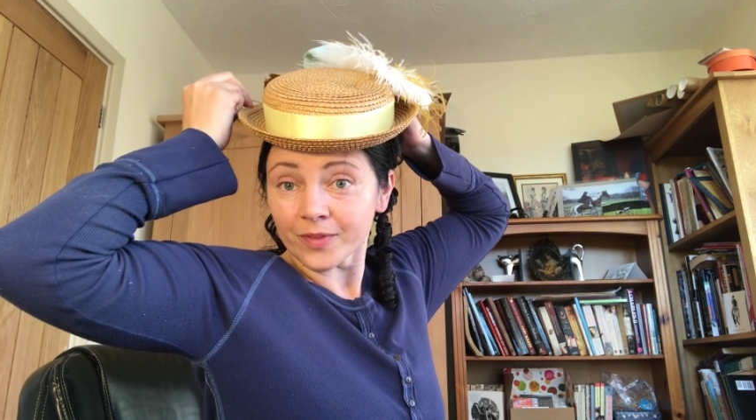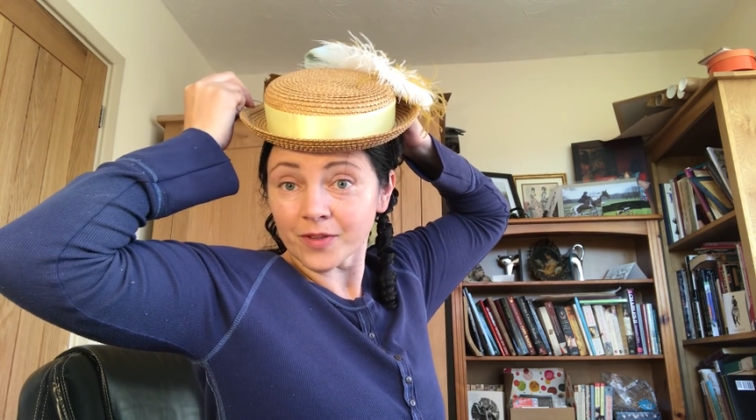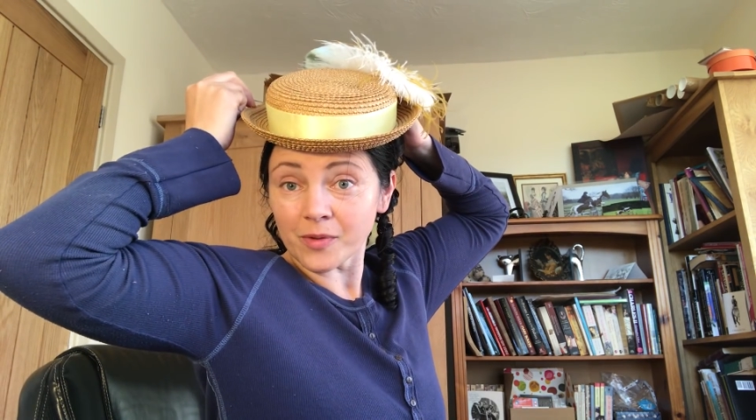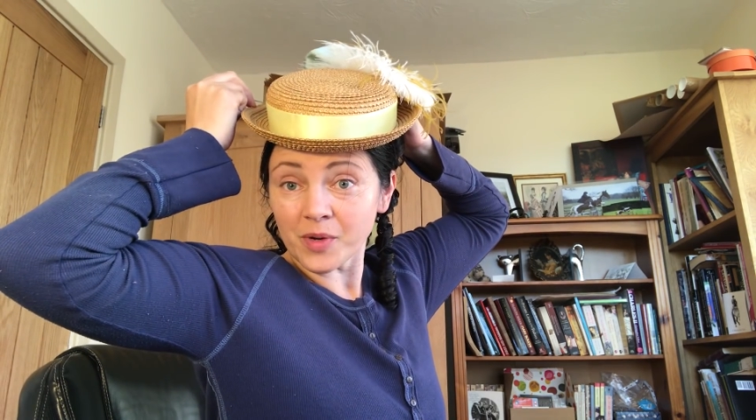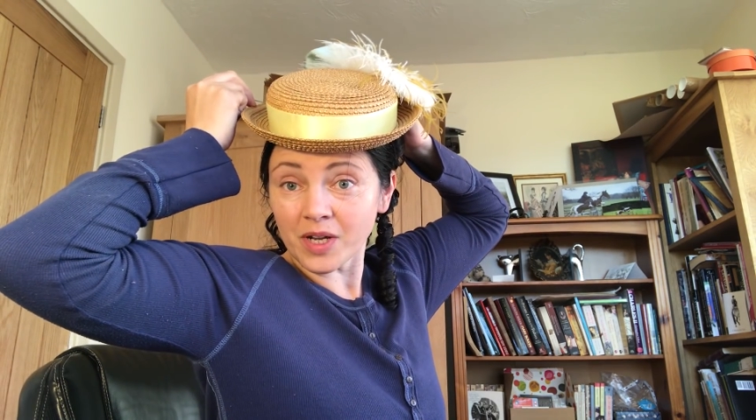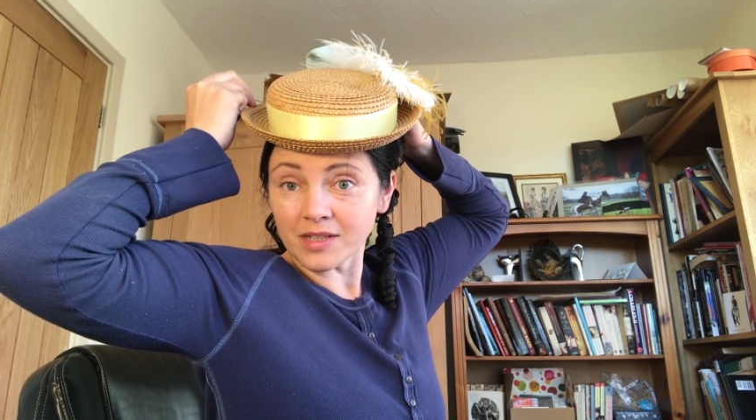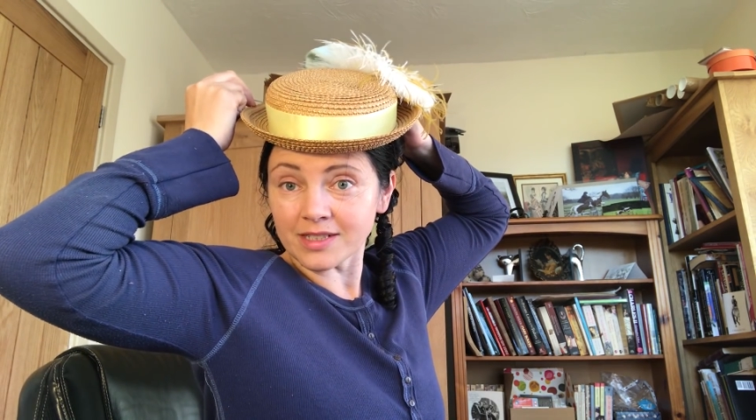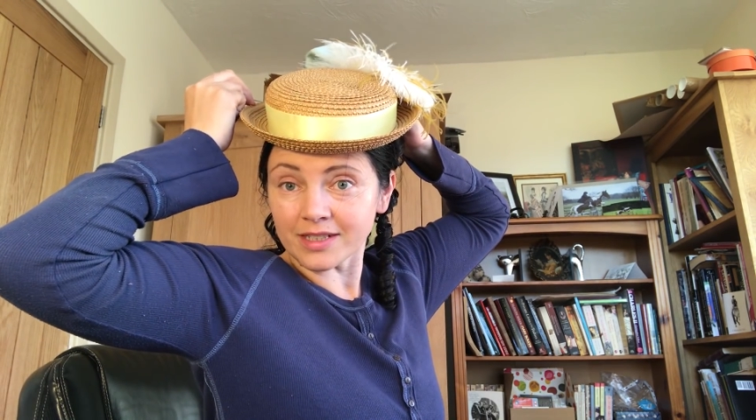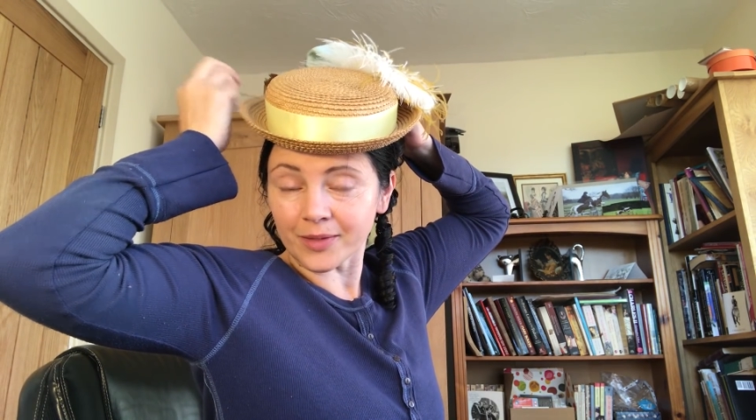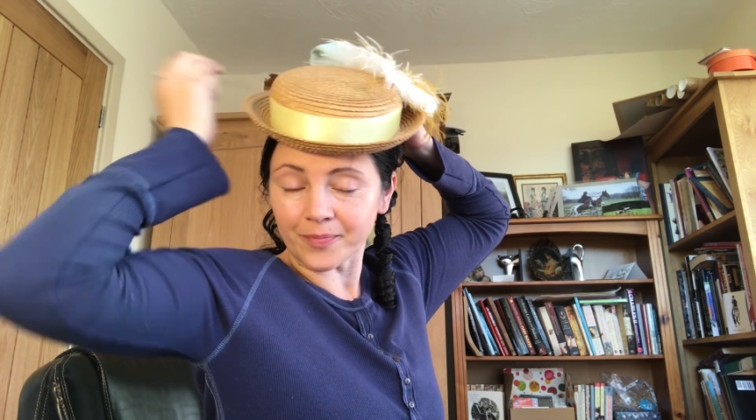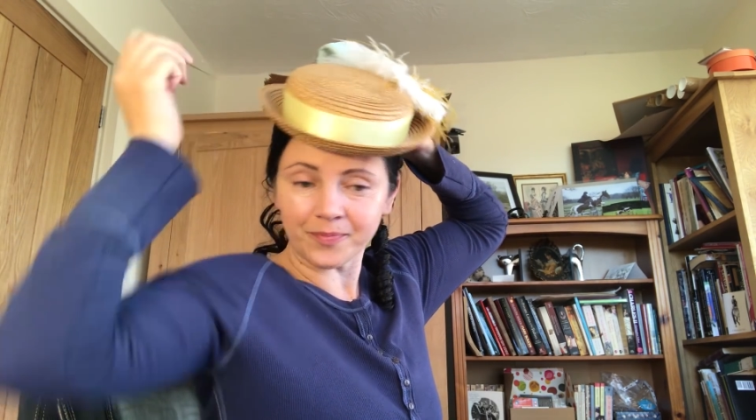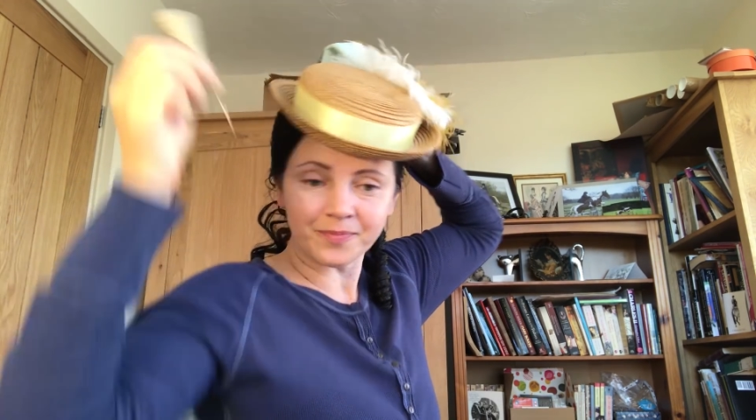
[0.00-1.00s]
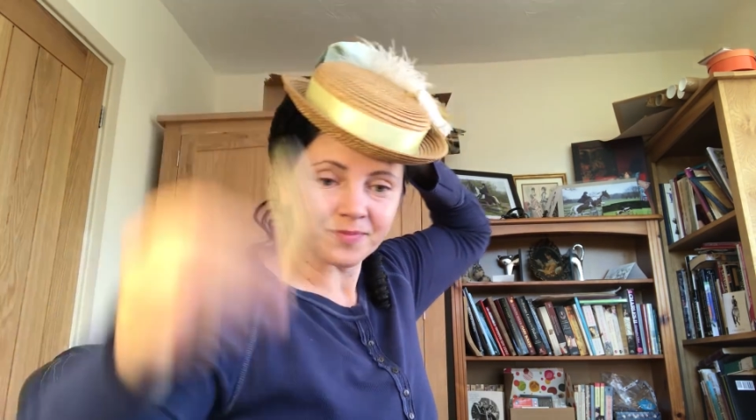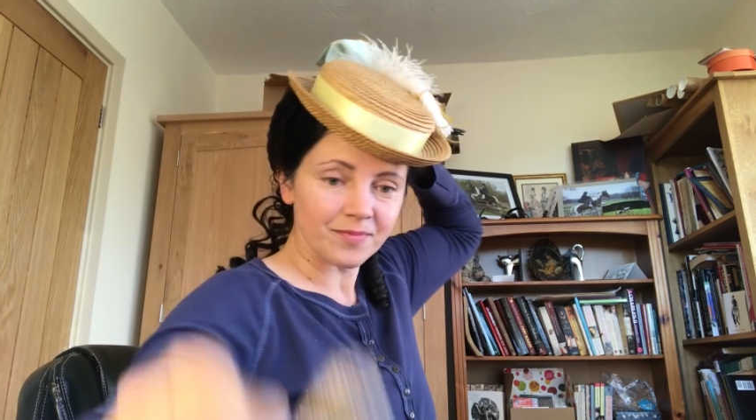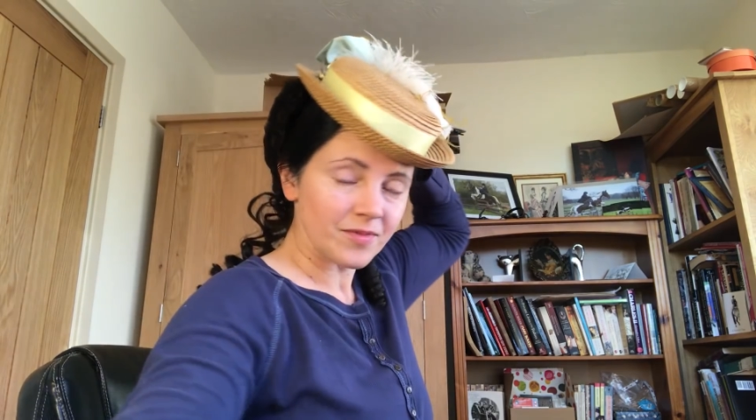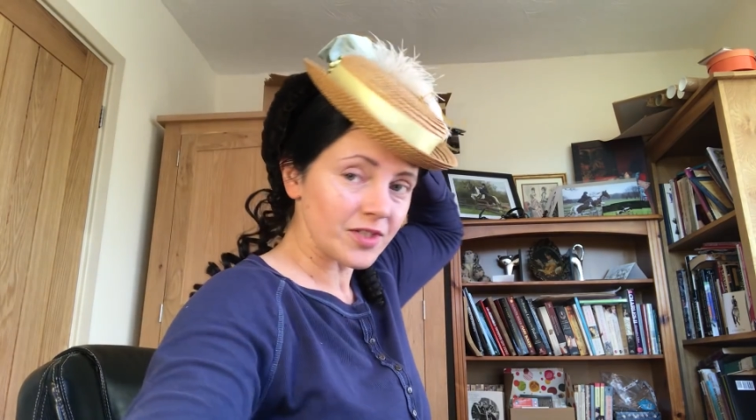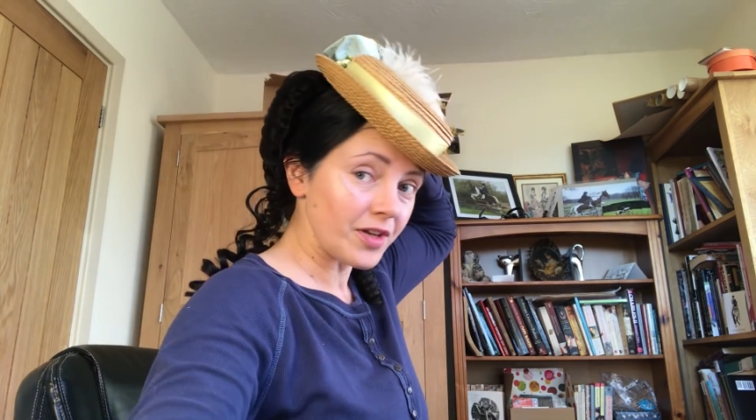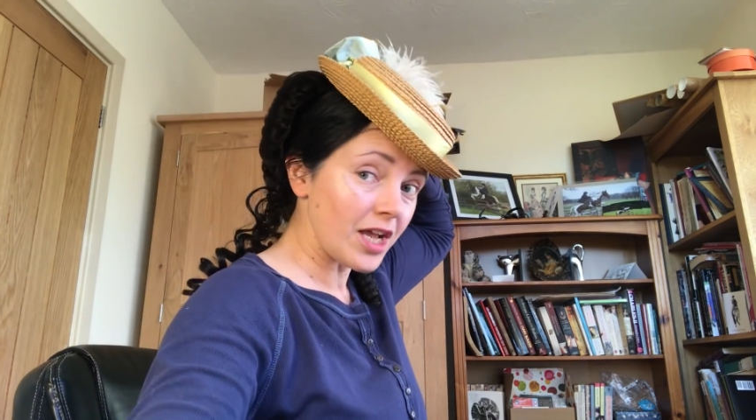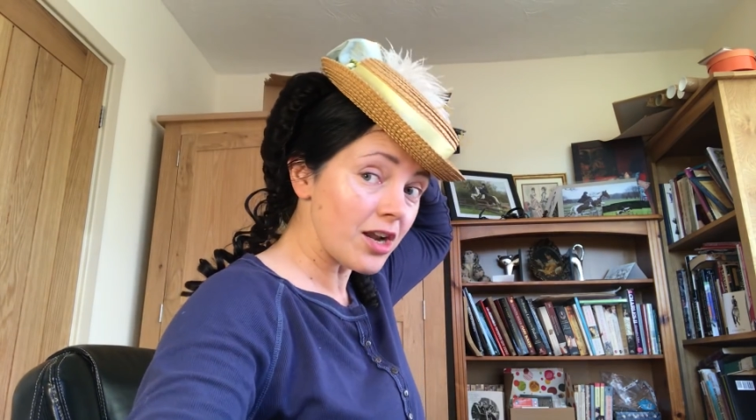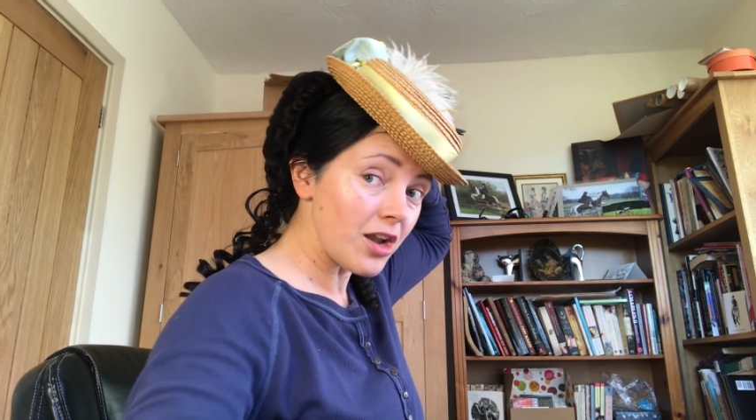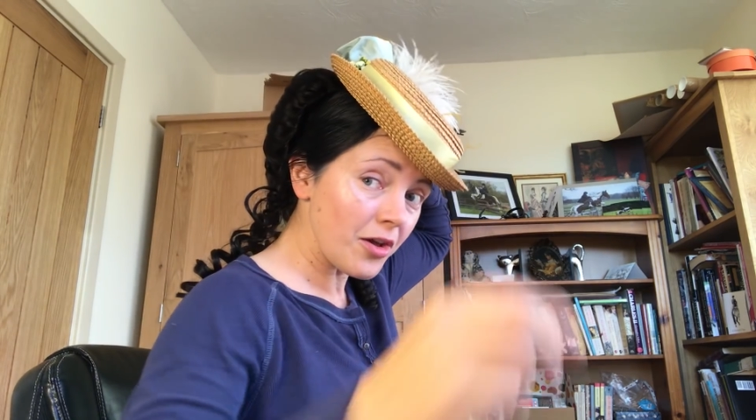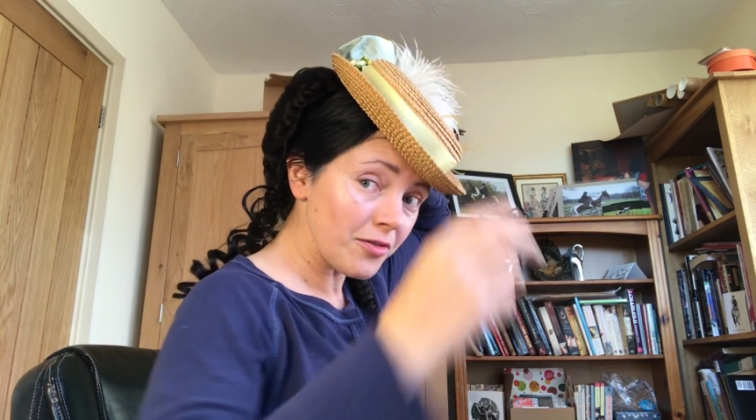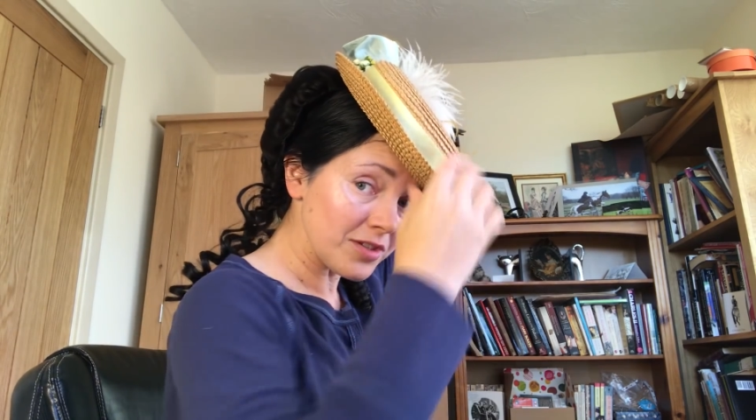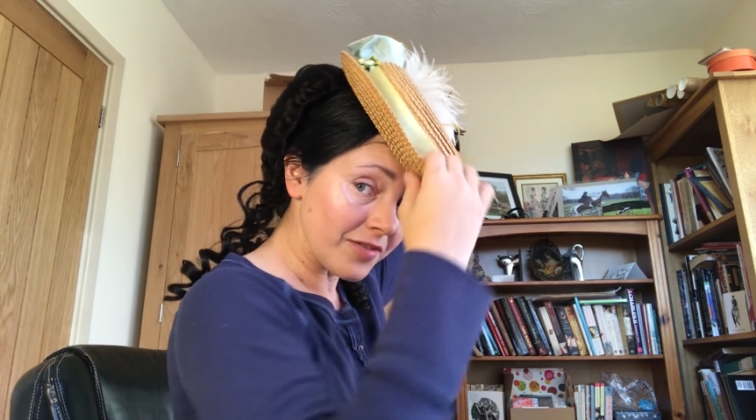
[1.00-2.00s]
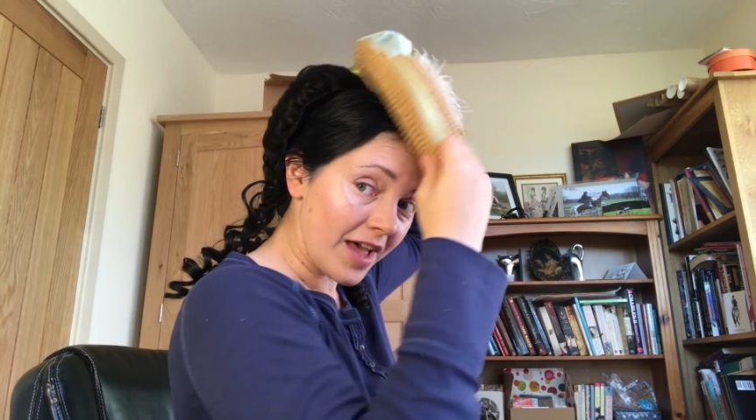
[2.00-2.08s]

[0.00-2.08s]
very nicely. So you have loads